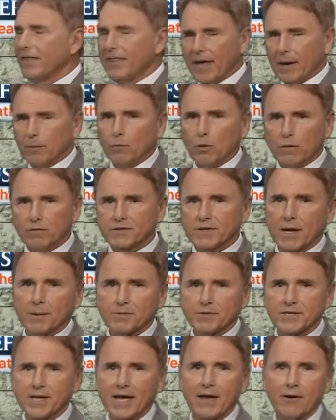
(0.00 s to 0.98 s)
That moves
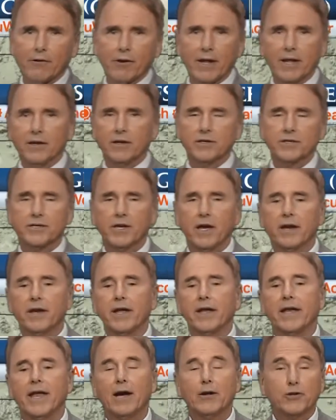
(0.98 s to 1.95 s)
up Saturday into
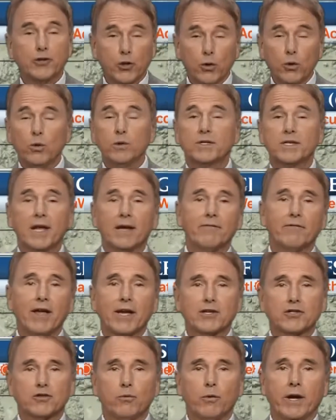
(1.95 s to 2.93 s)
Sunday. Now, Tuesday of
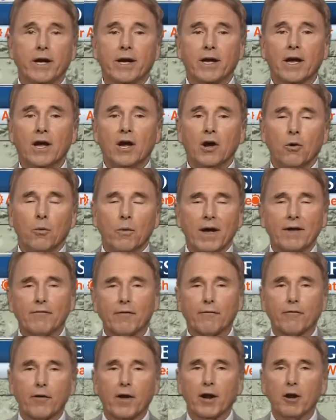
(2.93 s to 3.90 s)
next week, we have a
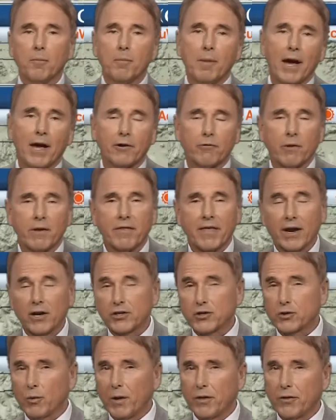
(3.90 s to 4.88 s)
frontal boundary that'll
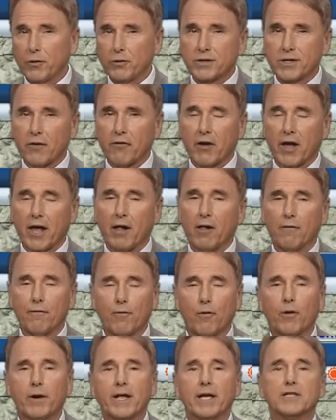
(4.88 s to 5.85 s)
swing through Southern
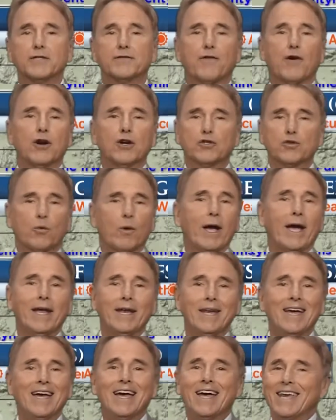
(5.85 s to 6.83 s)
California. As far as
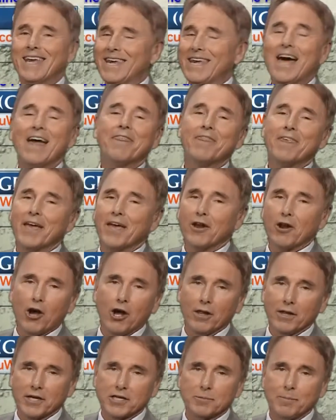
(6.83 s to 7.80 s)
rain, nothing at
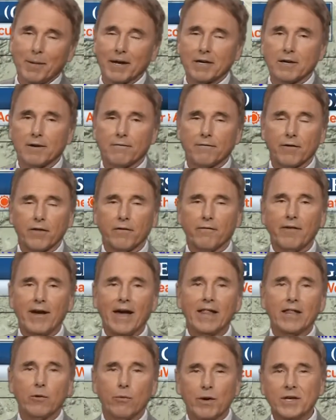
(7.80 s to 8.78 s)
all expected for the
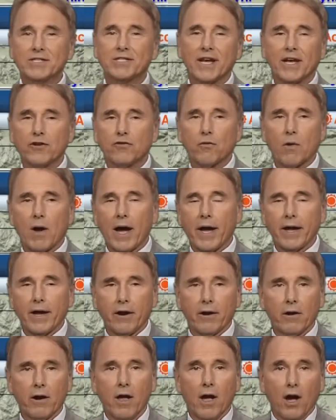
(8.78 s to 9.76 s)
valley. We stay dry
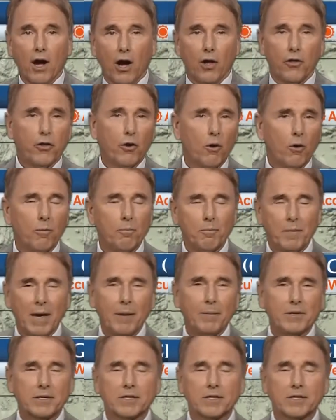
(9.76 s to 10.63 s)
here, although maybe